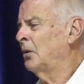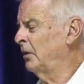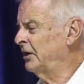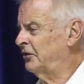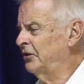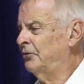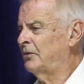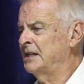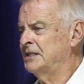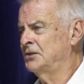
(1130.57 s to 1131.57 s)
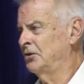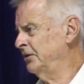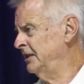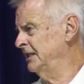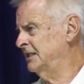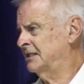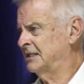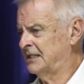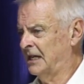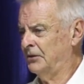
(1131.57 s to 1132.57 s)
which runs northeast to
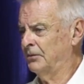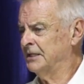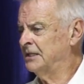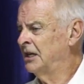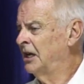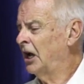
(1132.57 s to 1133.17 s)
southwest,